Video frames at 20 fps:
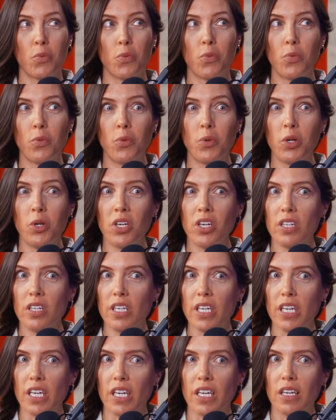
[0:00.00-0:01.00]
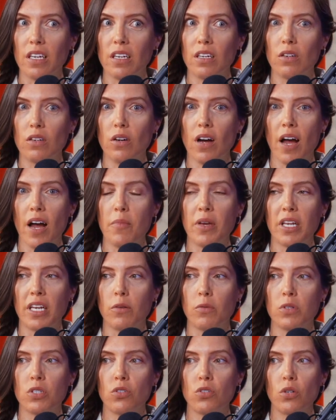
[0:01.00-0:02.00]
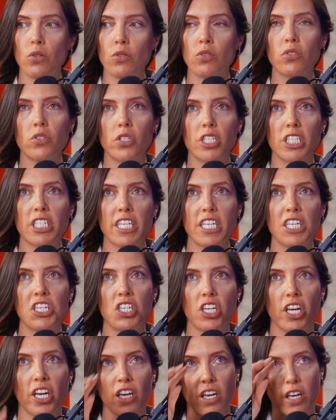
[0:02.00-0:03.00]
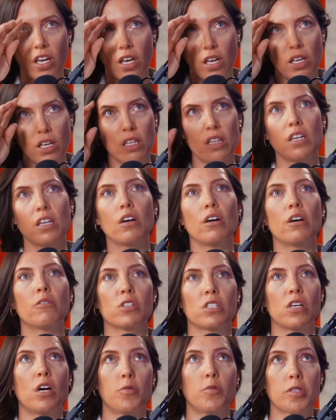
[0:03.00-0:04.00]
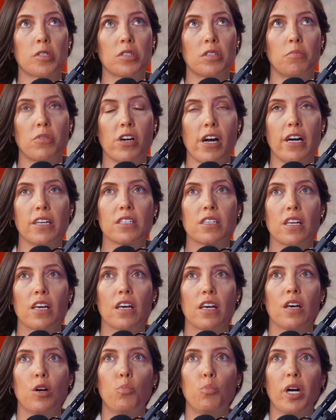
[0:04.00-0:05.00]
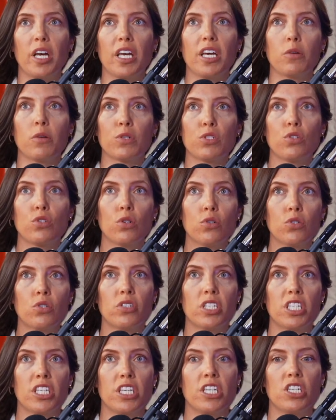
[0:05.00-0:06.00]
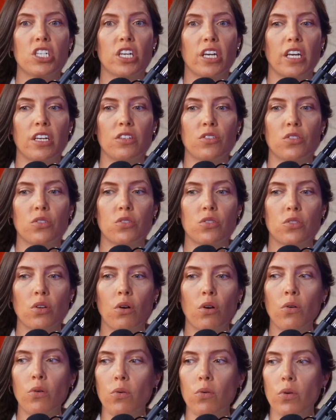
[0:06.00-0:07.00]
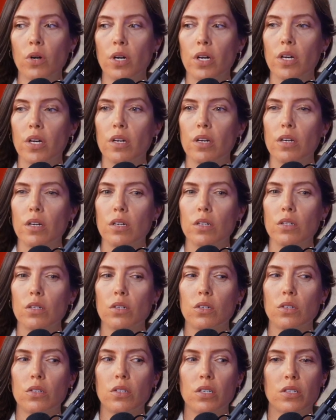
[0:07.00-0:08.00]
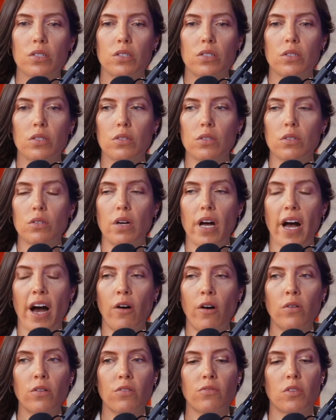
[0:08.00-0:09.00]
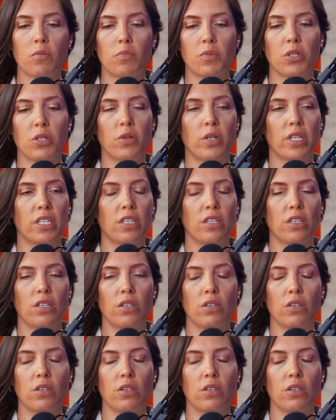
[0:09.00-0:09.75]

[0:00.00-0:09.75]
really, I mean, it was so strategic that I was almost impressed. But it was so strategic and so just out of the blue. And